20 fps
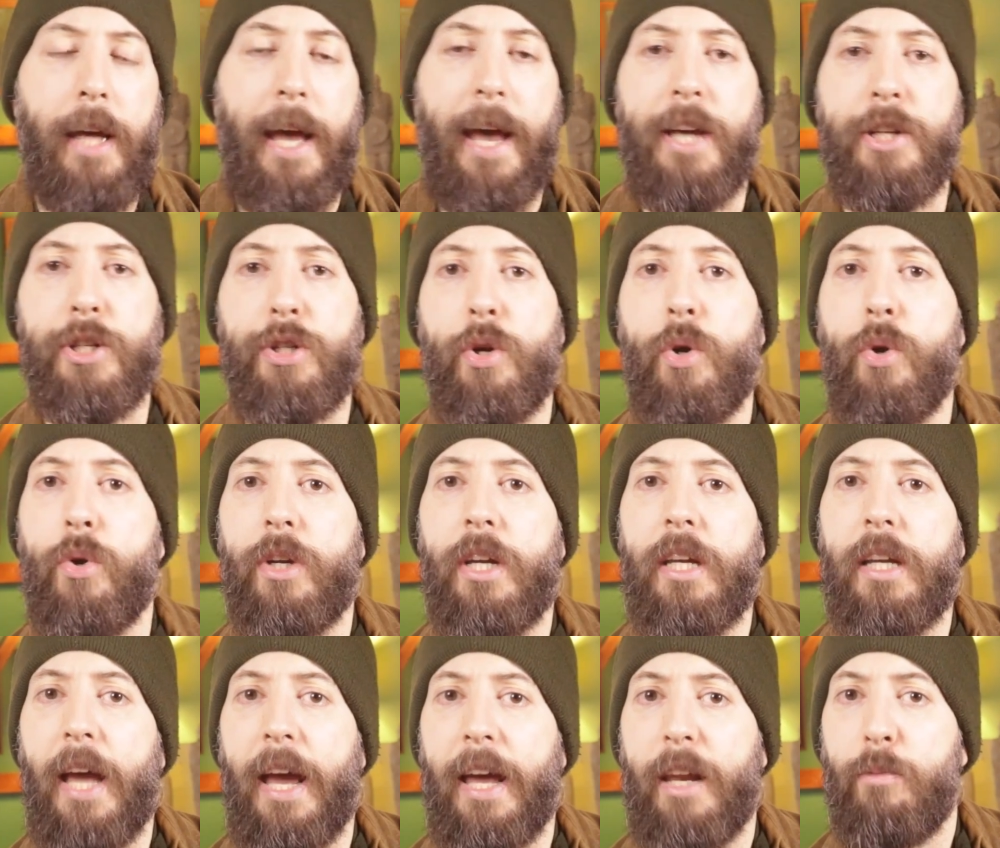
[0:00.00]
as
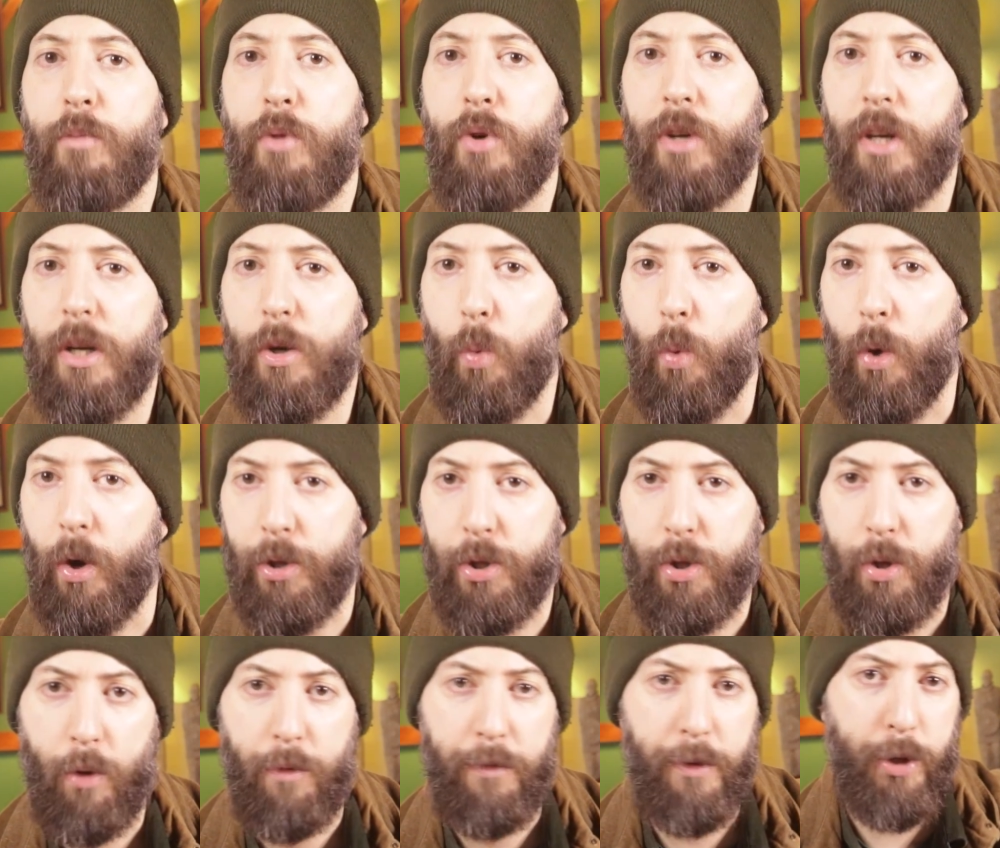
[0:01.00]
Hugin and Munin
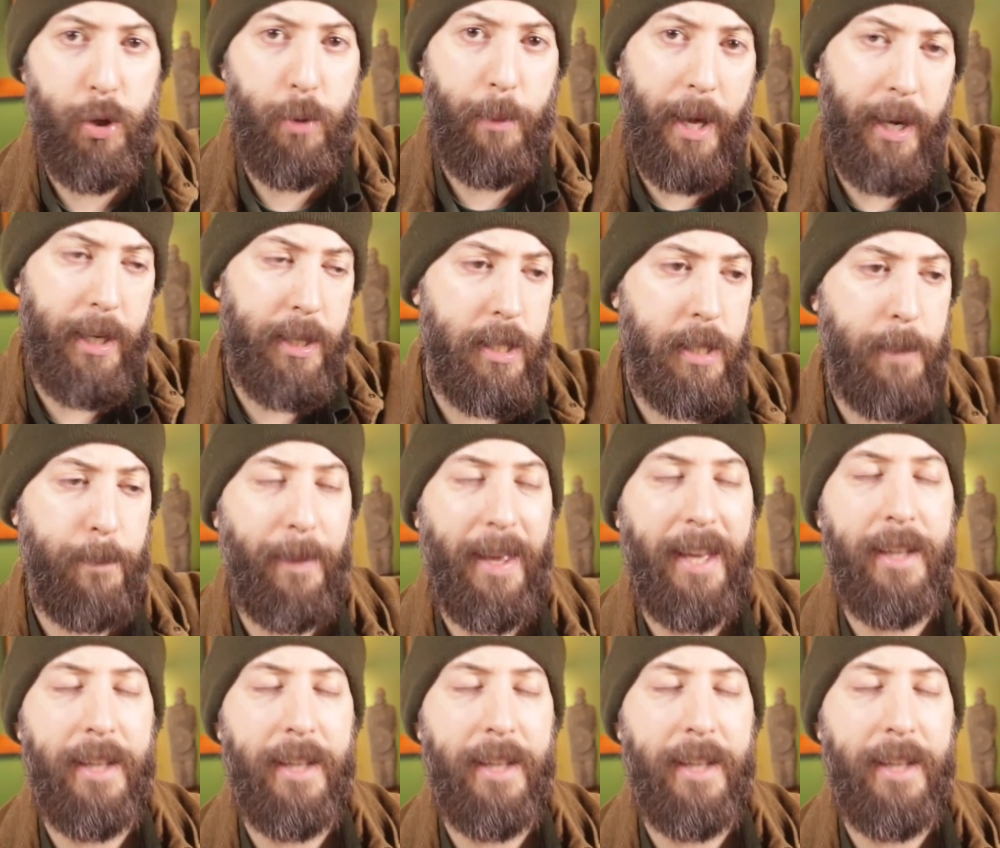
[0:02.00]
watch over humanity,